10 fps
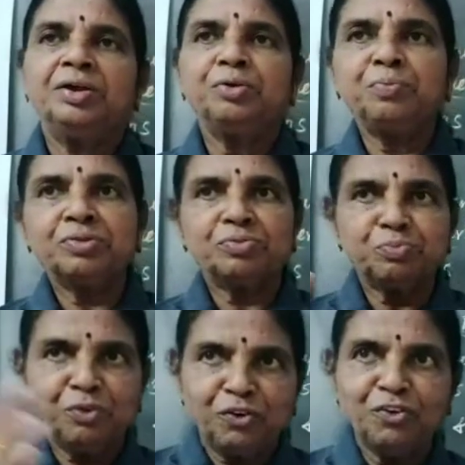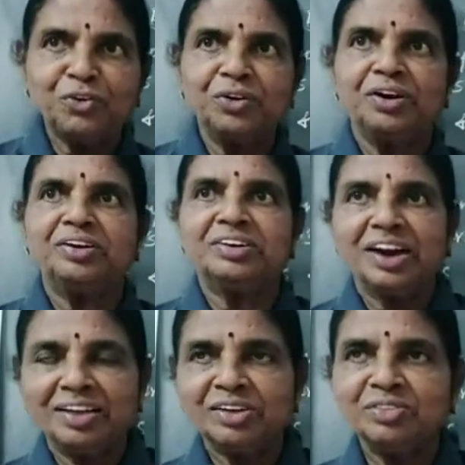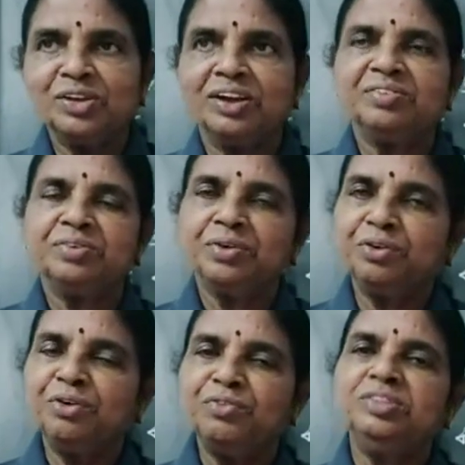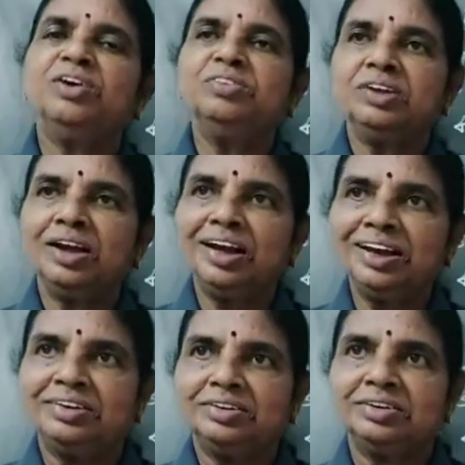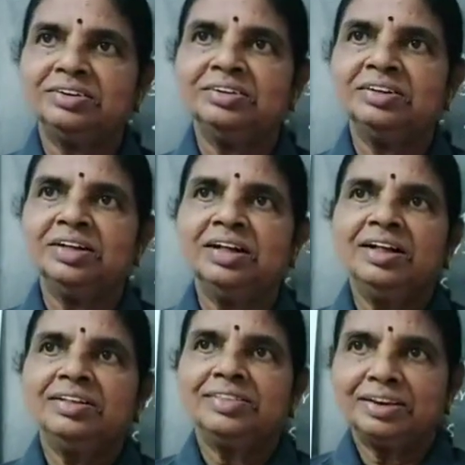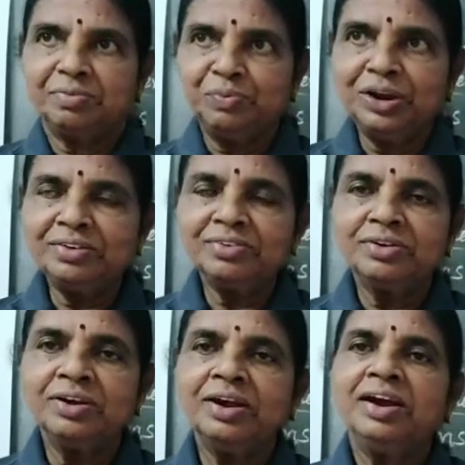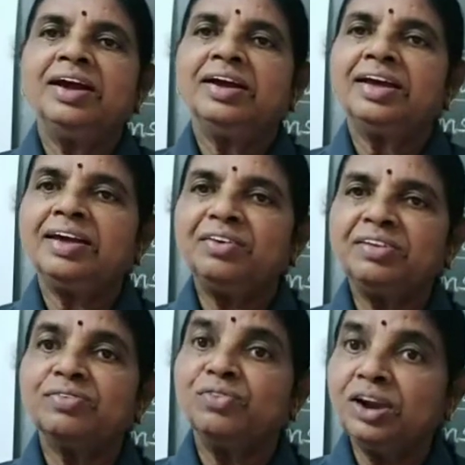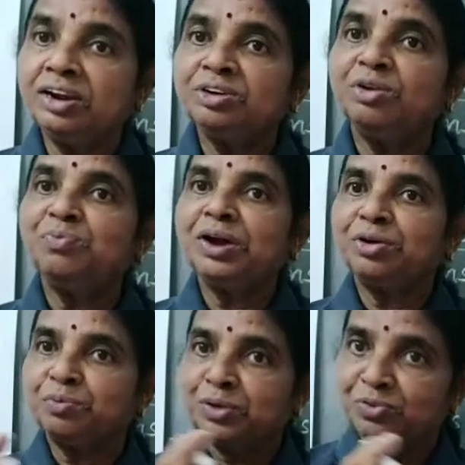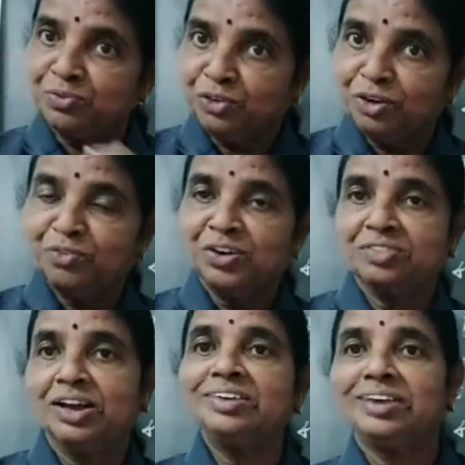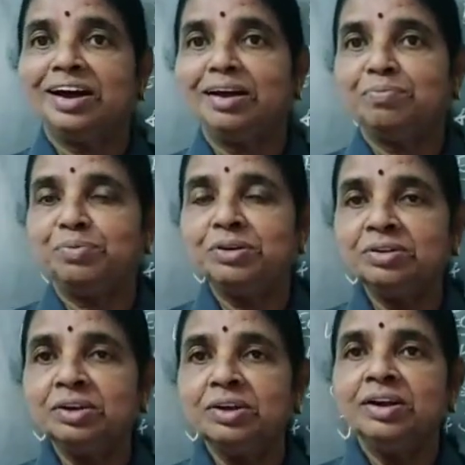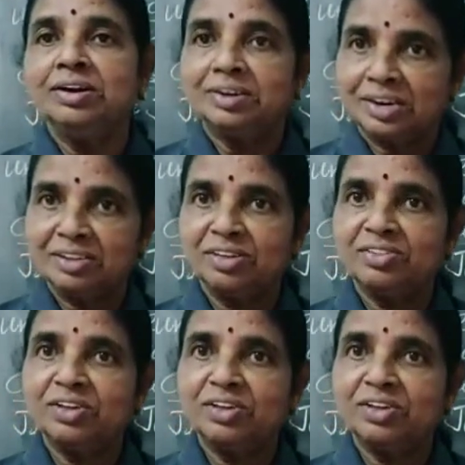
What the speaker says: ₹4 rather than go without 8. That means he is willing to pay ₹4 for that apple rather